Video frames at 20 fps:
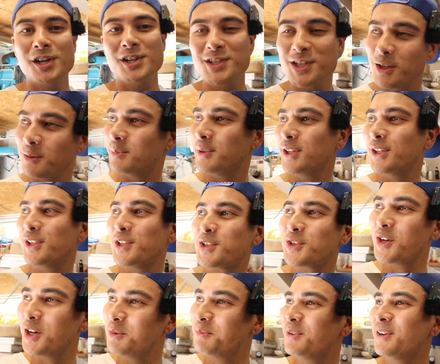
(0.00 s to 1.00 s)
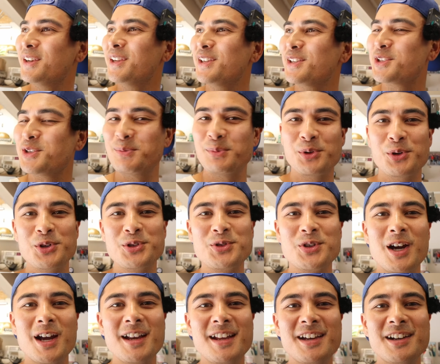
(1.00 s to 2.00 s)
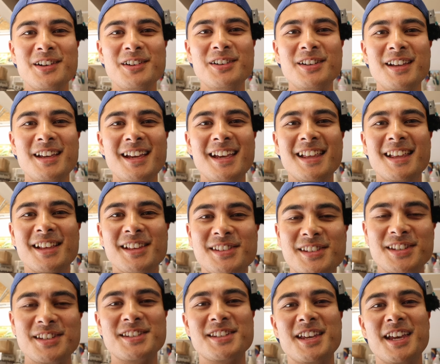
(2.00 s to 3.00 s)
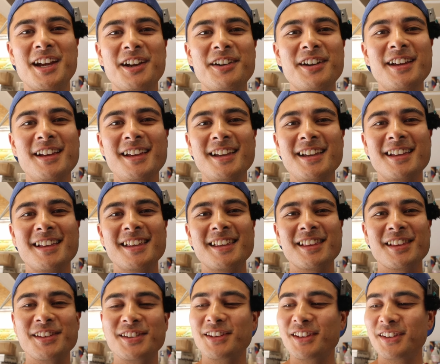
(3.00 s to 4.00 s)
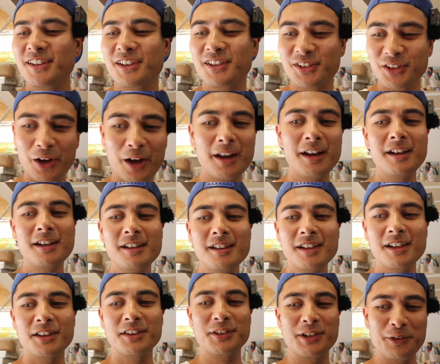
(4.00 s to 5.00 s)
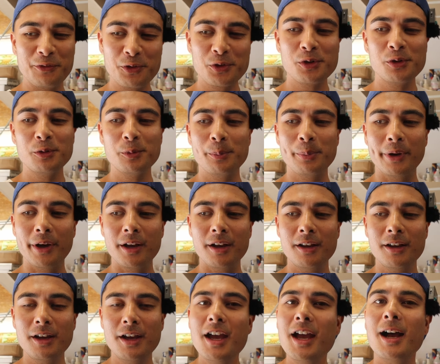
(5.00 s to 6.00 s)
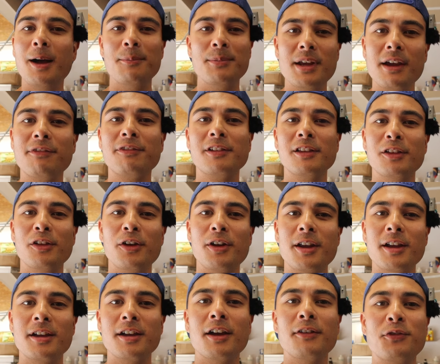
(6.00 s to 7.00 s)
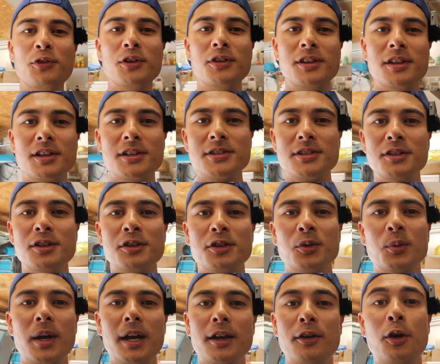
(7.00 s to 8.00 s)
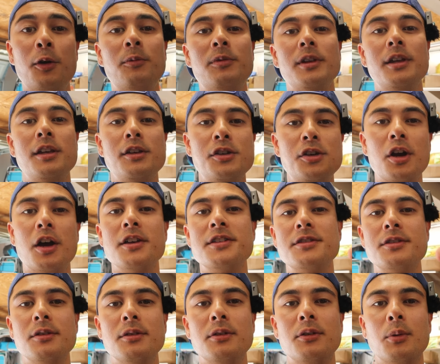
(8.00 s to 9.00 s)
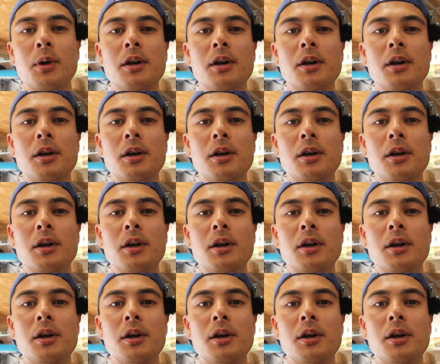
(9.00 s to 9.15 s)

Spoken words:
gonna jump into screen printing some boards right now. This is scary, this is exciting, it's difficult, but I'm definitely learning a few things along the way and hopefully you guys do as